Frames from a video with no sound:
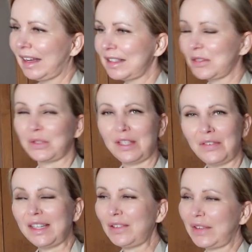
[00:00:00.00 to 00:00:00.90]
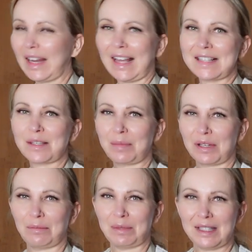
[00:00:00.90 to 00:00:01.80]
So even if it has a
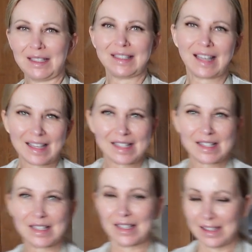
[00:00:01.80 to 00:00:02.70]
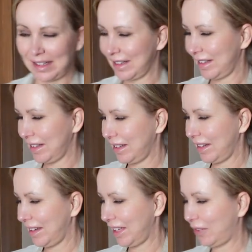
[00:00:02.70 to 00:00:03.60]
bit of beanie taste,
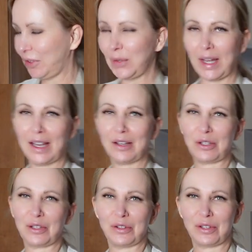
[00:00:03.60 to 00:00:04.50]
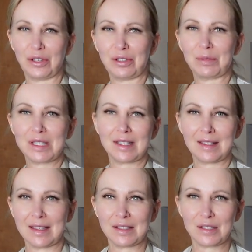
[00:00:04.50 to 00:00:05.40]
if you add all the condiments and
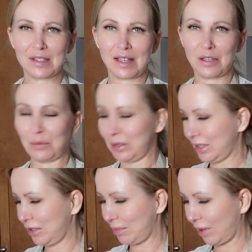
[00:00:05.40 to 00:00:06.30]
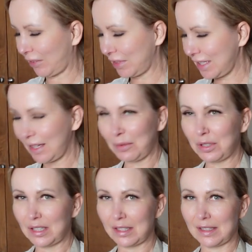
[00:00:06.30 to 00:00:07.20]
things that you would to a breakfast
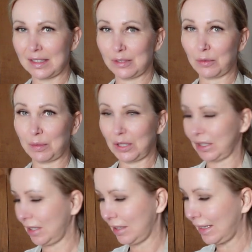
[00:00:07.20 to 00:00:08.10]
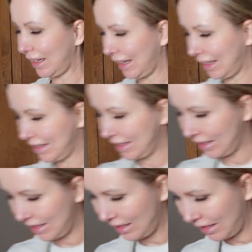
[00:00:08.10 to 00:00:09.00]
sandwich, this would be good. Like, I can
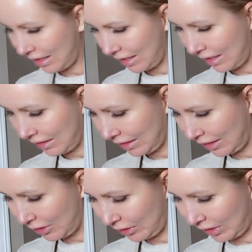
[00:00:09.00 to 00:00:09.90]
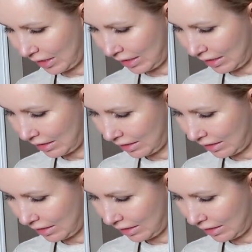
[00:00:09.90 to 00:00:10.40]
literally...